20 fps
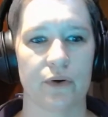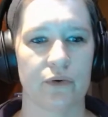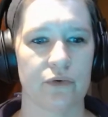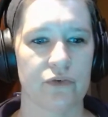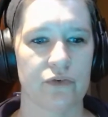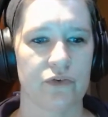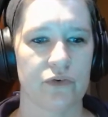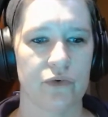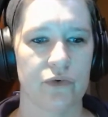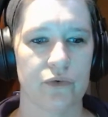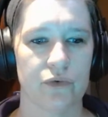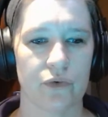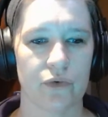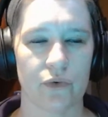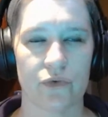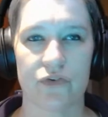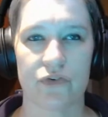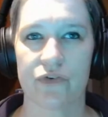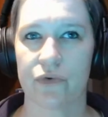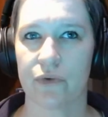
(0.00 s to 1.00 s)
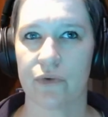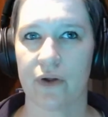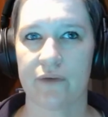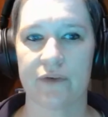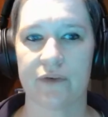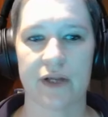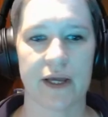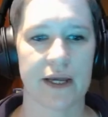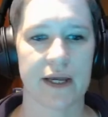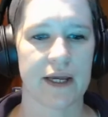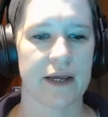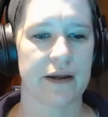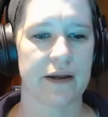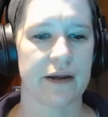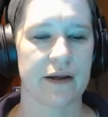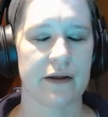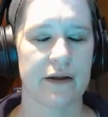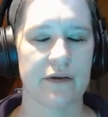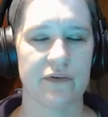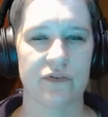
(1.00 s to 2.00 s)
to go to school every
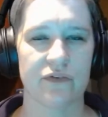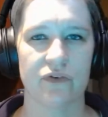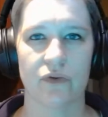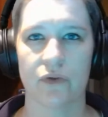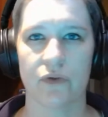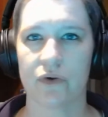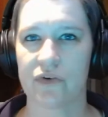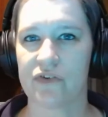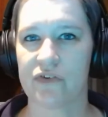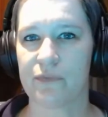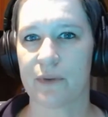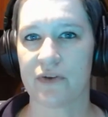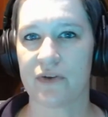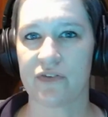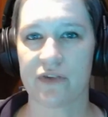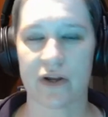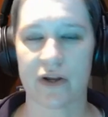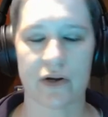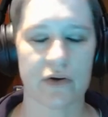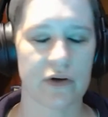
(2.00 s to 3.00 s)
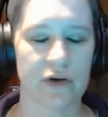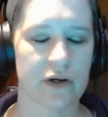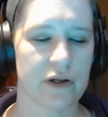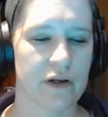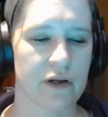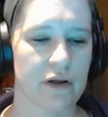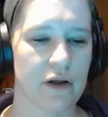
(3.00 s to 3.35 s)
day, to learn as much as I could.